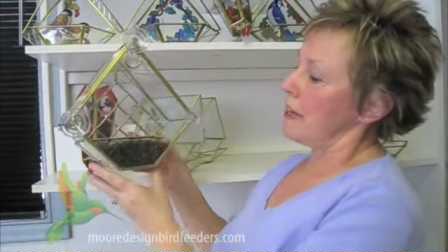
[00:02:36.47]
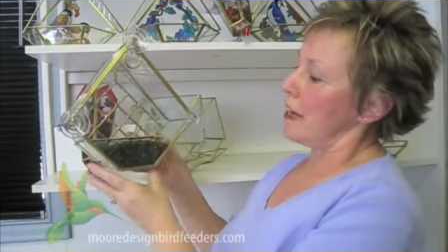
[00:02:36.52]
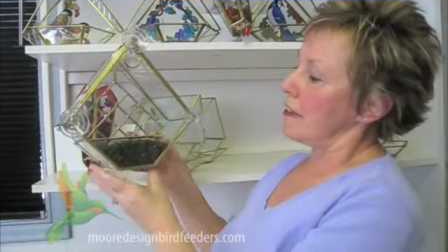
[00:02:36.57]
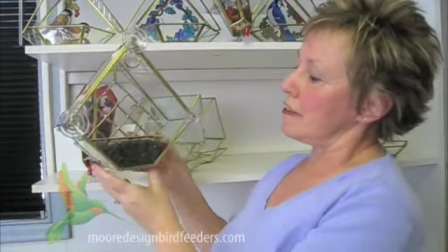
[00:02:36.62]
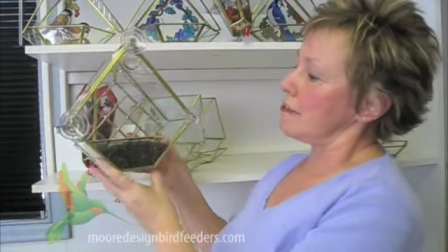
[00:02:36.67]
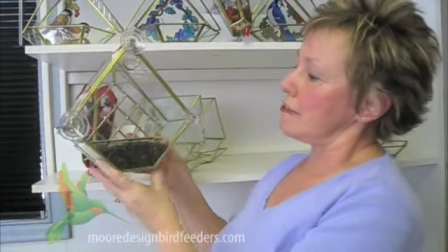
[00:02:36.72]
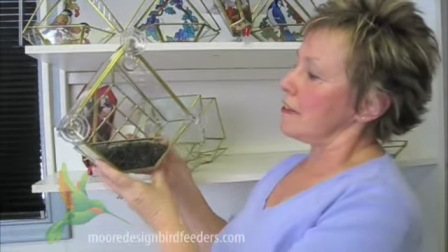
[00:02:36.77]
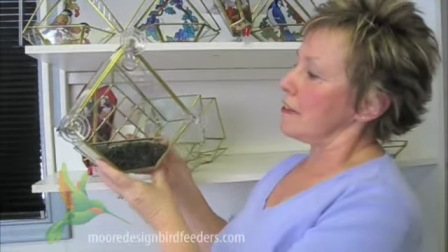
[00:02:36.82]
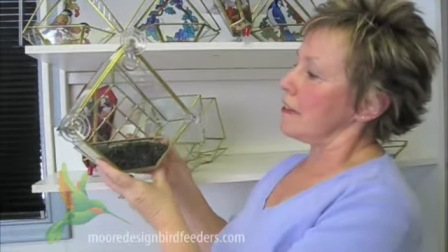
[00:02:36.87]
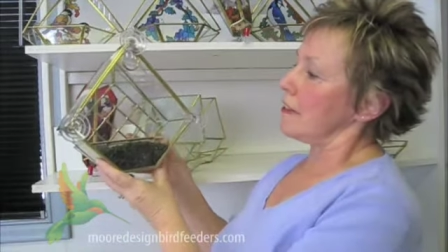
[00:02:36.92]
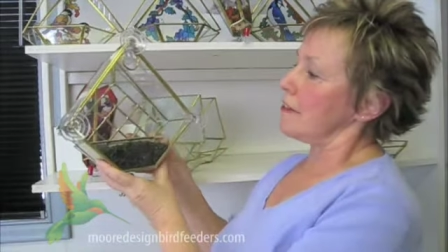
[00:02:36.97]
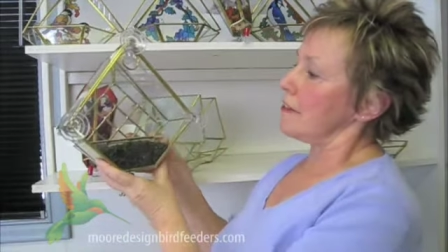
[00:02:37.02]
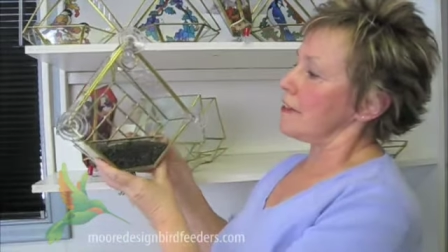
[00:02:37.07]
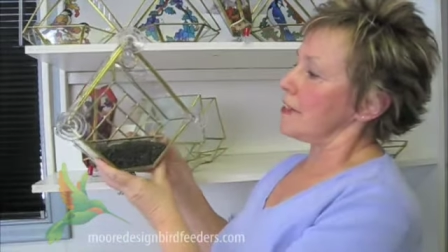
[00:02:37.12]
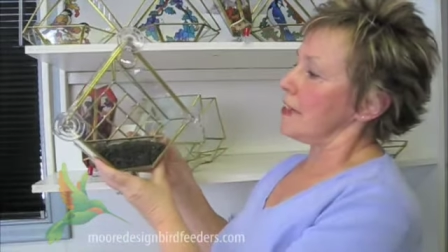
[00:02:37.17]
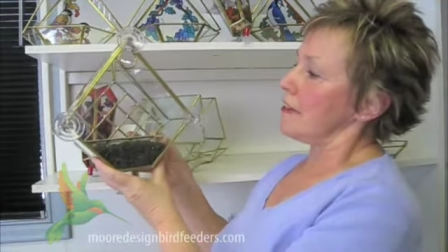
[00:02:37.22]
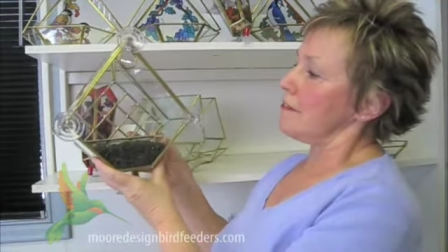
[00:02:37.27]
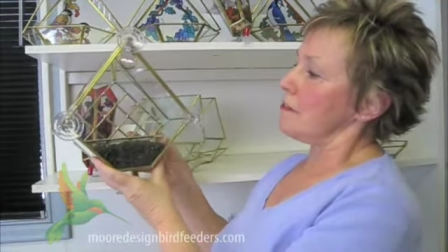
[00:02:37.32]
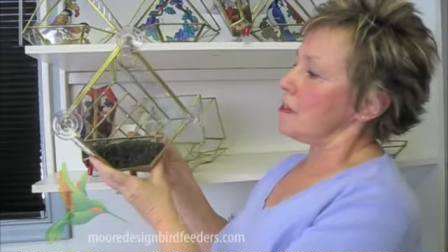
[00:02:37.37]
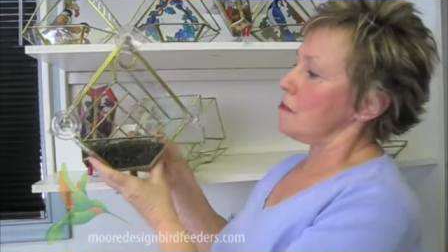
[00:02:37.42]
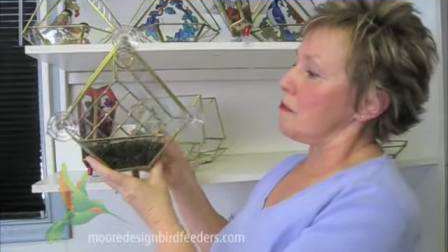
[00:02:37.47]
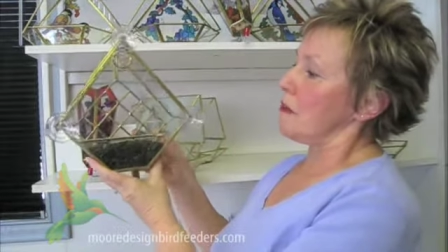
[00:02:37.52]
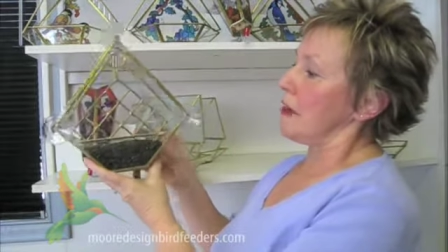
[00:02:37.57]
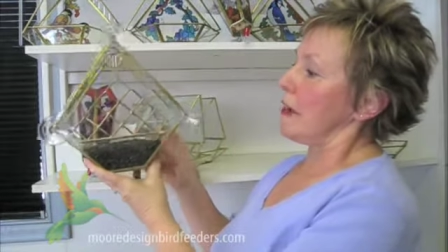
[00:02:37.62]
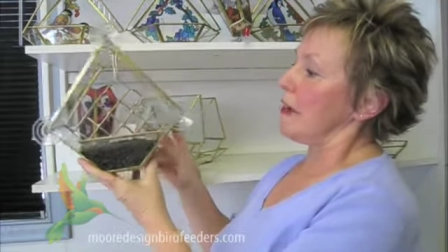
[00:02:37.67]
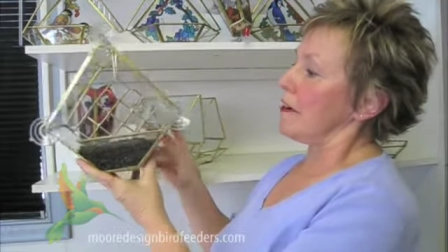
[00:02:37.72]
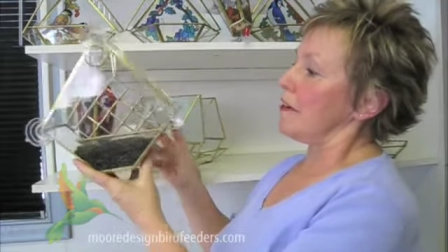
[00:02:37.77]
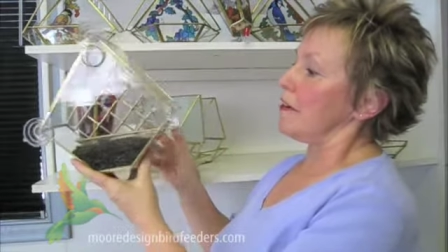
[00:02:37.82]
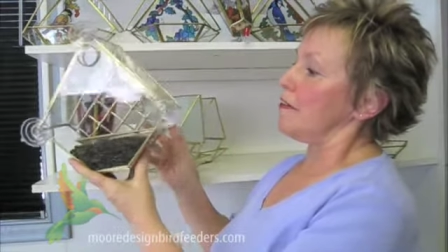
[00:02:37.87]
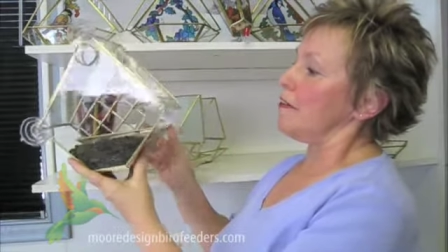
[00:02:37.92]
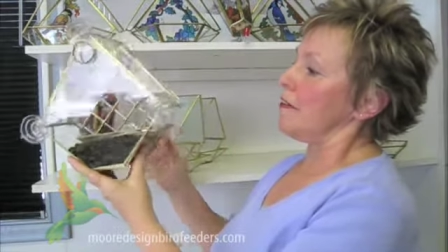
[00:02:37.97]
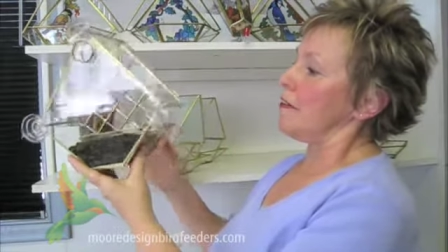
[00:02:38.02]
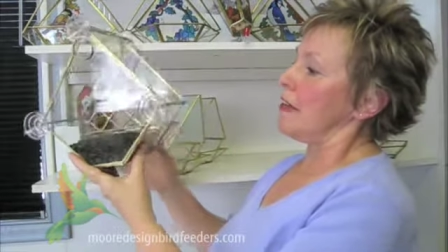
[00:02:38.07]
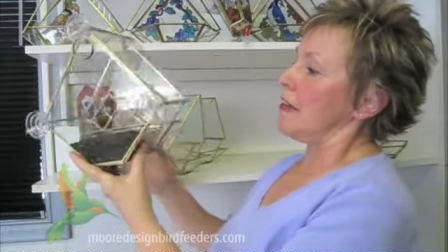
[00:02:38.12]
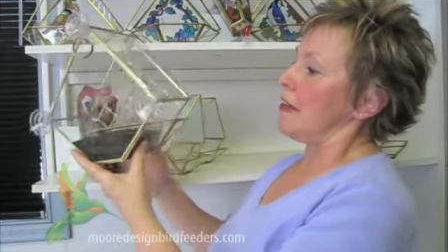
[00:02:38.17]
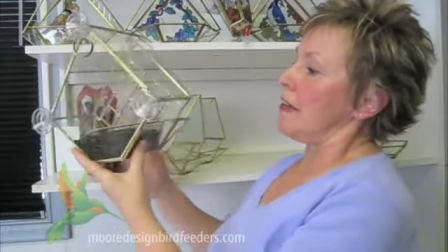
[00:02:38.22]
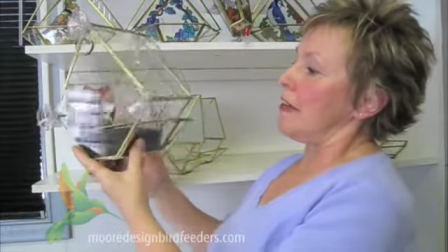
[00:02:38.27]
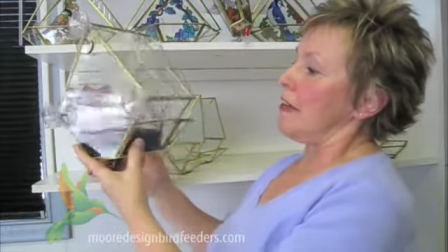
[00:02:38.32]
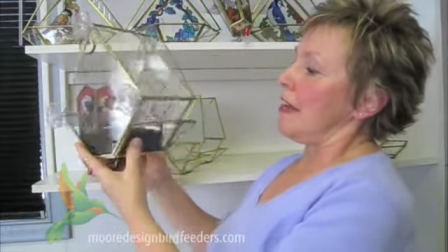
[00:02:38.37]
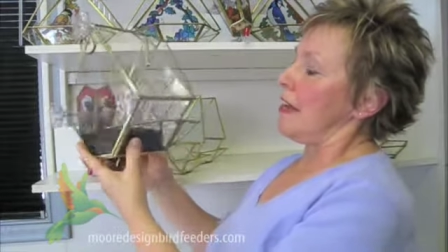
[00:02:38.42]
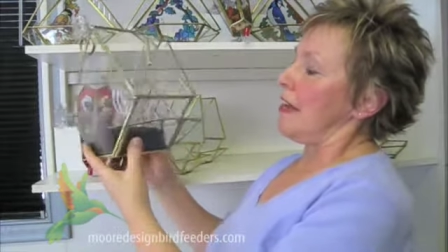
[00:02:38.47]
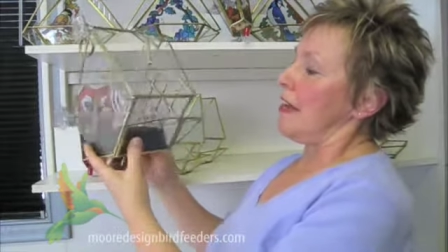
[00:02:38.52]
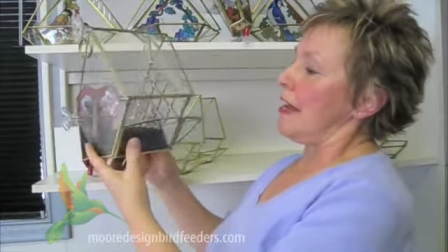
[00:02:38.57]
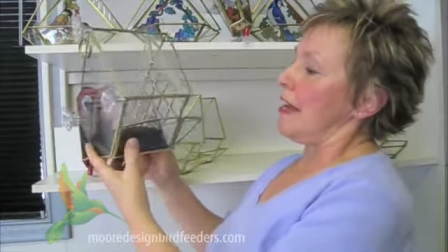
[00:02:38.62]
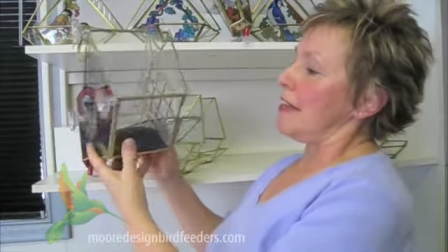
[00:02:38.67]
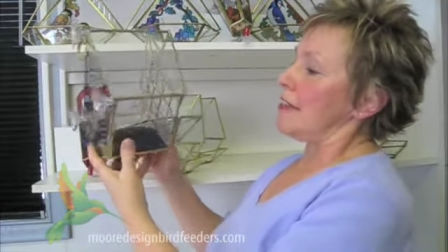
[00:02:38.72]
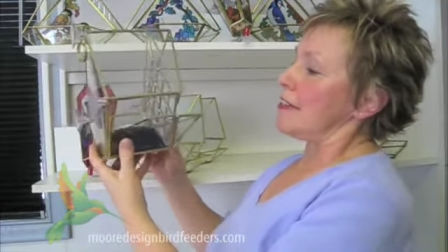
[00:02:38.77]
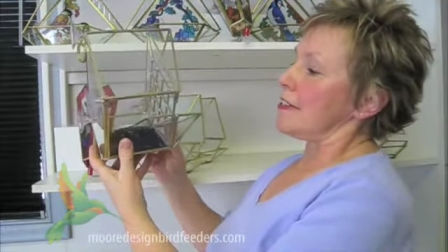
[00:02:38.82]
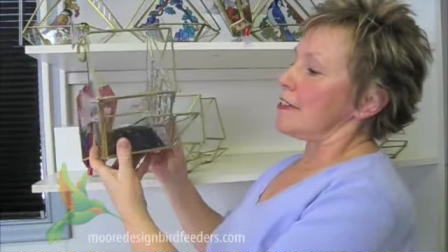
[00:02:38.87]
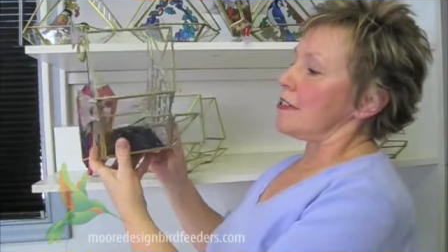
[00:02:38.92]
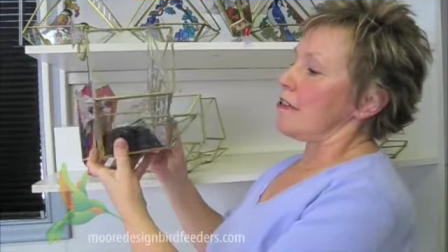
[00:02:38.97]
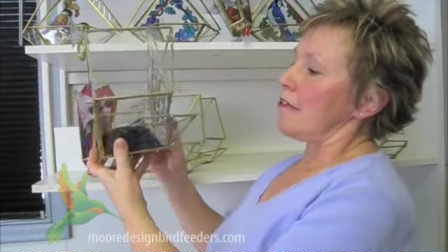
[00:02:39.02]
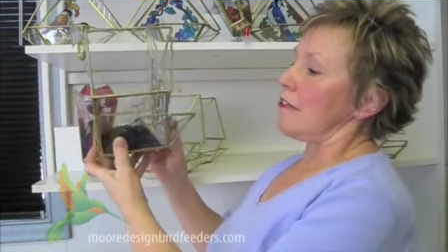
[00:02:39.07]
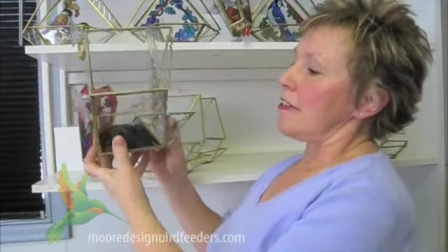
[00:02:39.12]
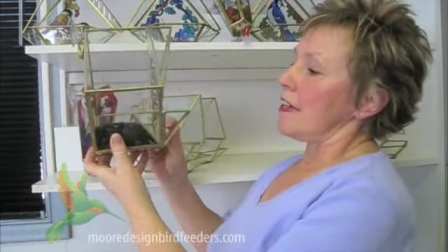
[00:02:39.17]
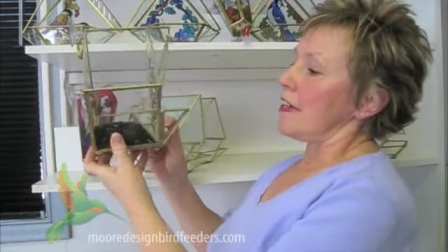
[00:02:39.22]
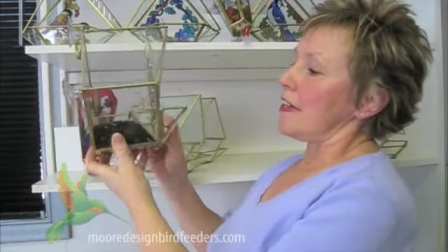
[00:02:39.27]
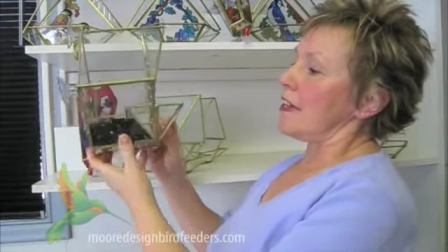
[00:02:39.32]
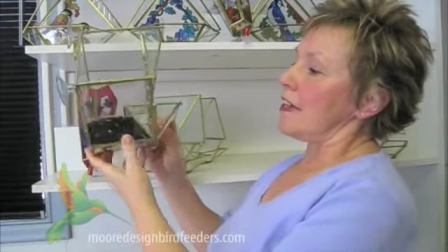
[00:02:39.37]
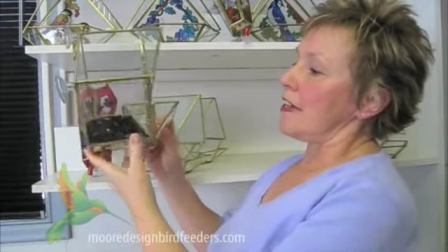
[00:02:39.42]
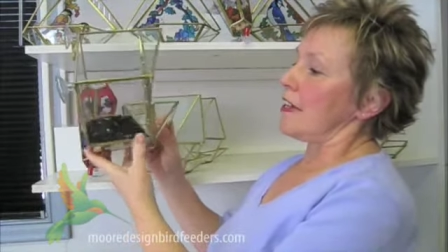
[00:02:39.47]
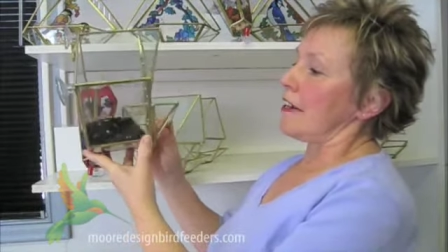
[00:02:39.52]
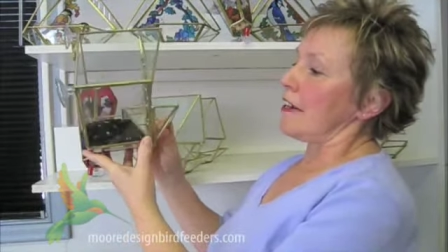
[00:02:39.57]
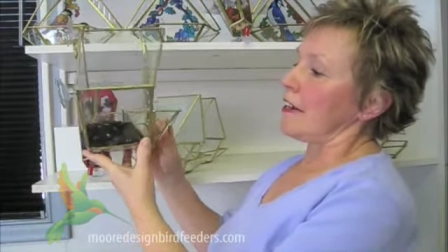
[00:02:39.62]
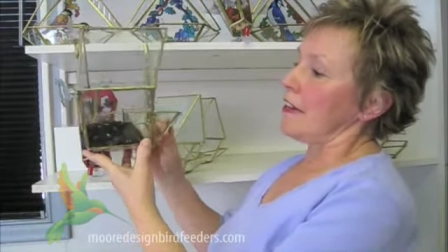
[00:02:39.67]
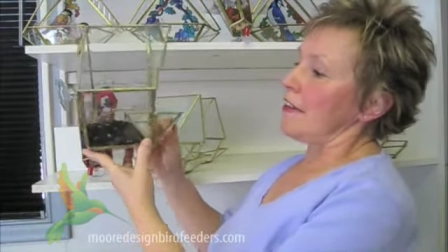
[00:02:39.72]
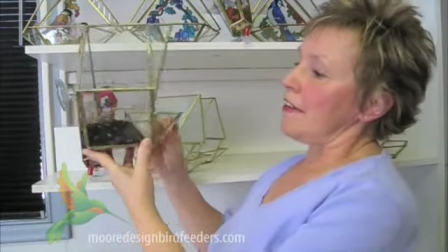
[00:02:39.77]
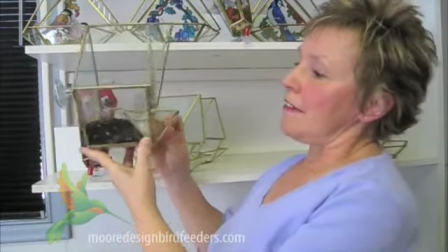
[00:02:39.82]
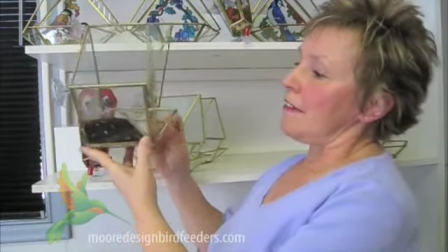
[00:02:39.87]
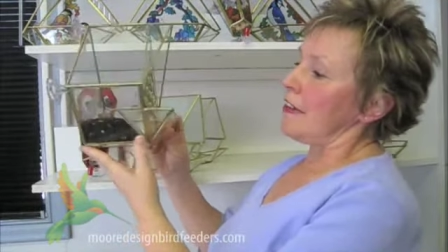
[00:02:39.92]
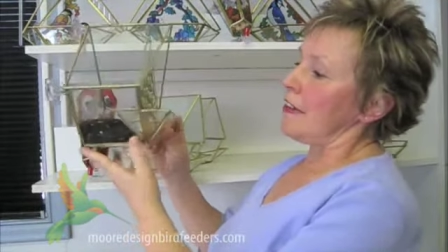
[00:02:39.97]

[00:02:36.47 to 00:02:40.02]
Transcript: the extra little safety wire and it's totally clear.